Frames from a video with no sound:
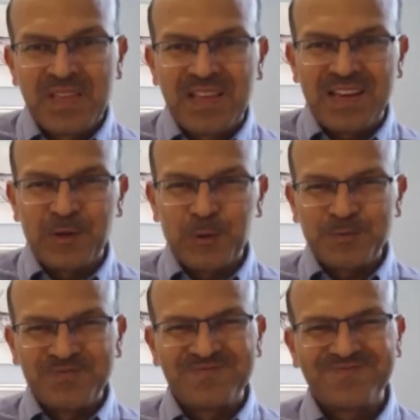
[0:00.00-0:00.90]
Hello,
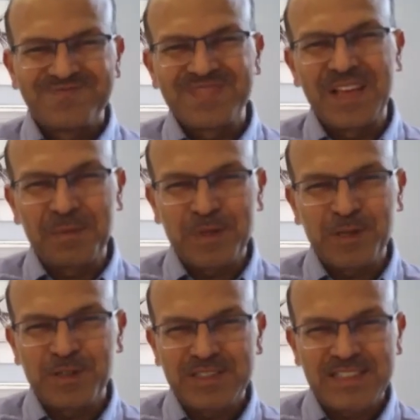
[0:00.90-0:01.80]
I'm
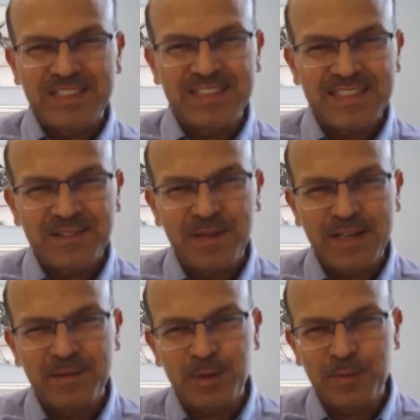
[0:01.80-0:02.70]
Dr. Sridhar.
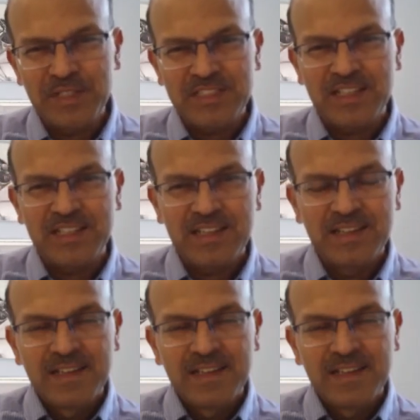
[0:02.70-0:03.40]
Welcome to my channel.